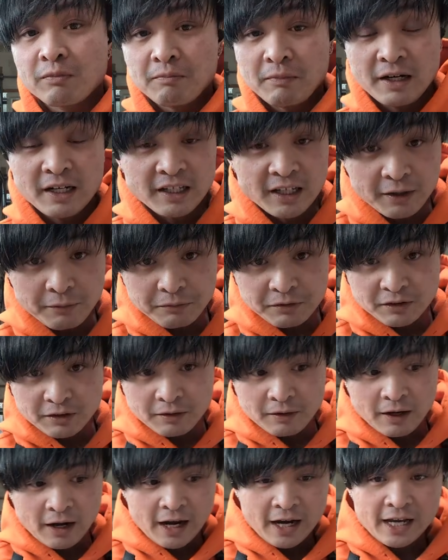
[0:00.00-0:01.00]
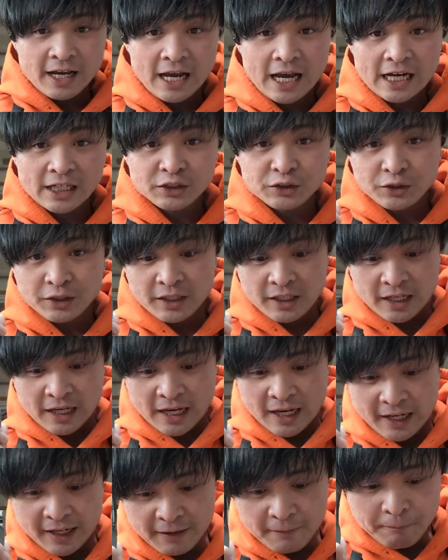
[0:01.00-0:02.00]
Many times I actually
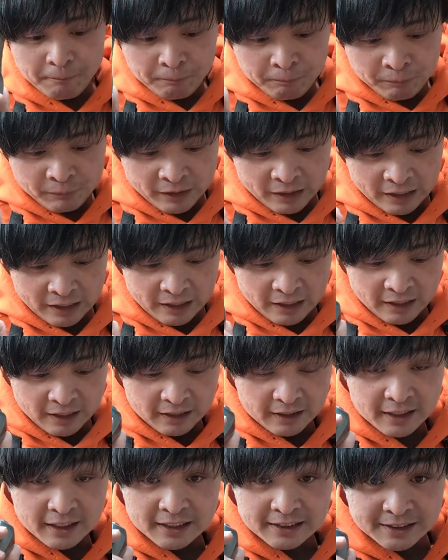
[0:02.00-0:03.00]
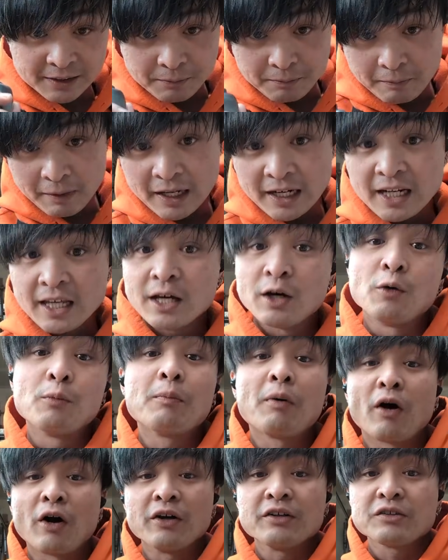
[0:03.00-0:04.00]
get custom made hill
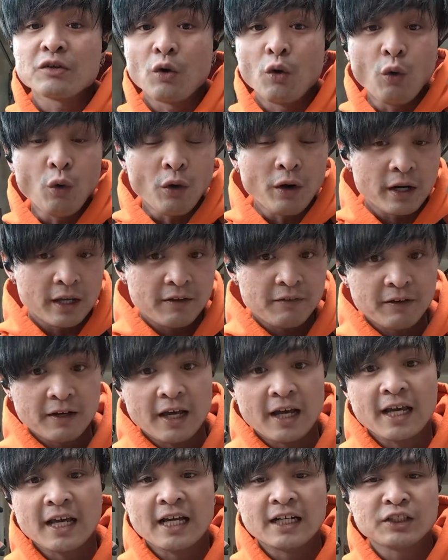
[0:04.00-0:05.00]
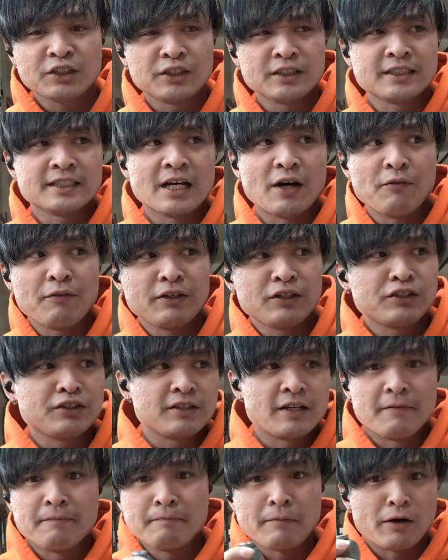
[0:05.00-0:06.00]
parts, or even I actually salvage
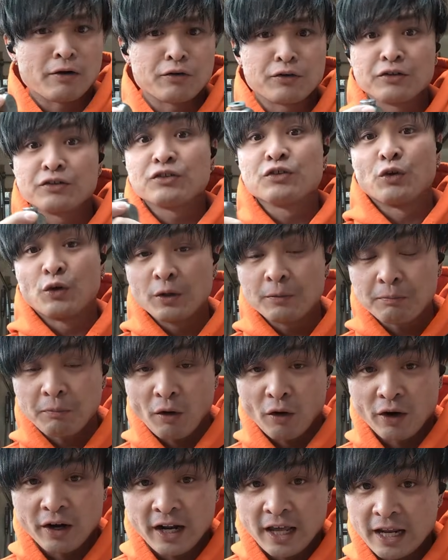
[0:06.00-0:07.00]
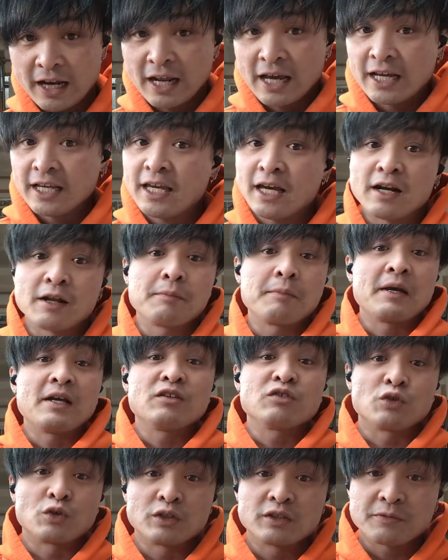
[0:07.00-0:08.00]
some other sword part and I kind of make
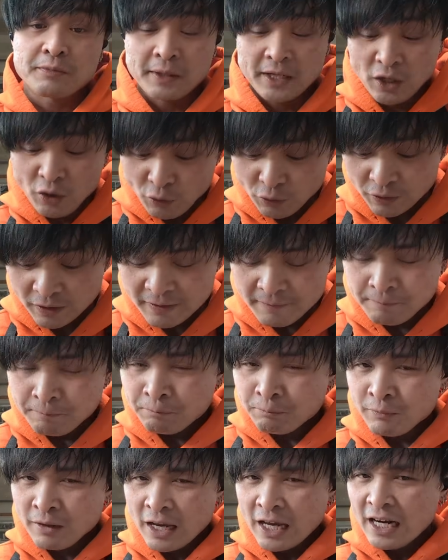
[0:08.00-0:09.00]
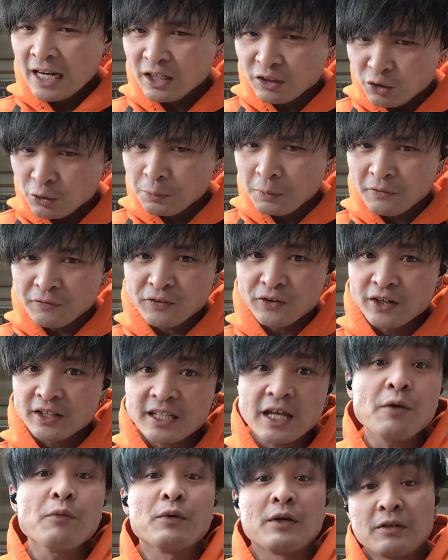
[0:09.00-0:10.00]
swords of my own. And I do prefer it
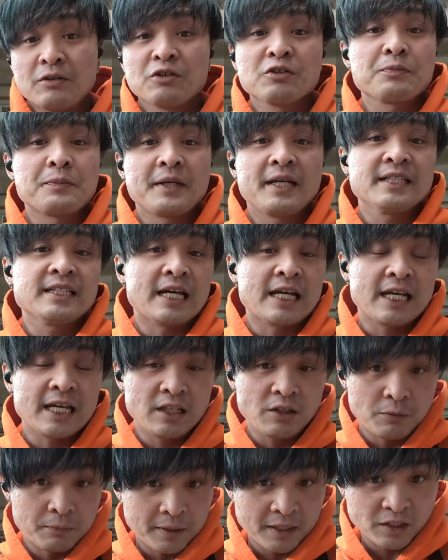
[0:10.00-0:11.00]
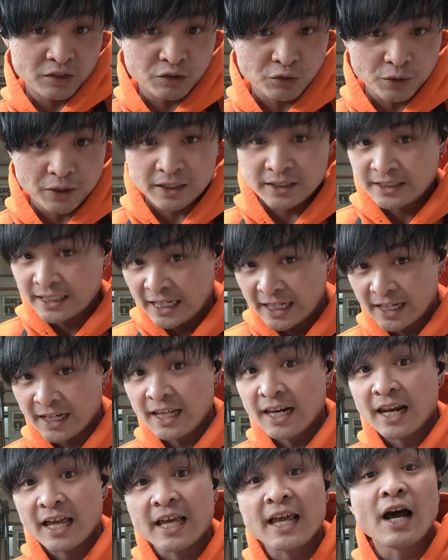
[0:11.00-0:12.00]
that way just because I get to make the sword exactly
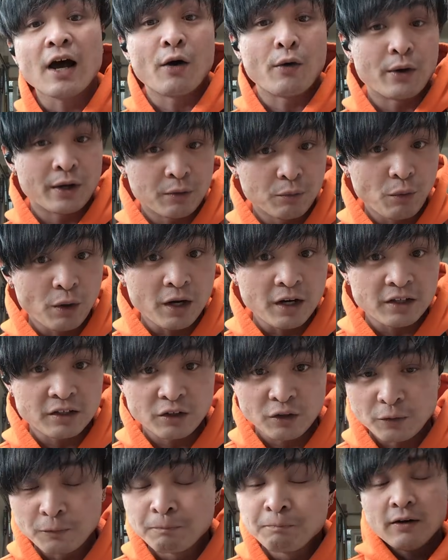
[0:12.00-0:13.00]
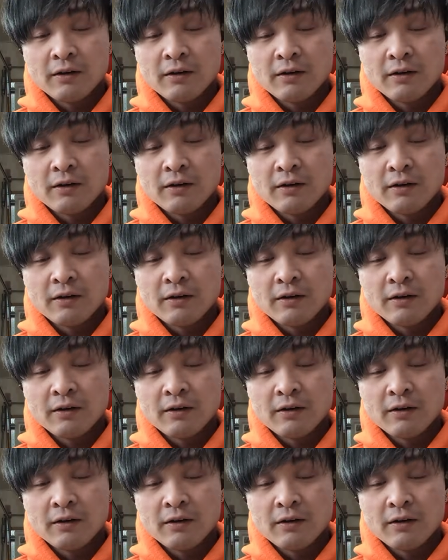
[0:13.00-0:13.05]
like how I wanted to.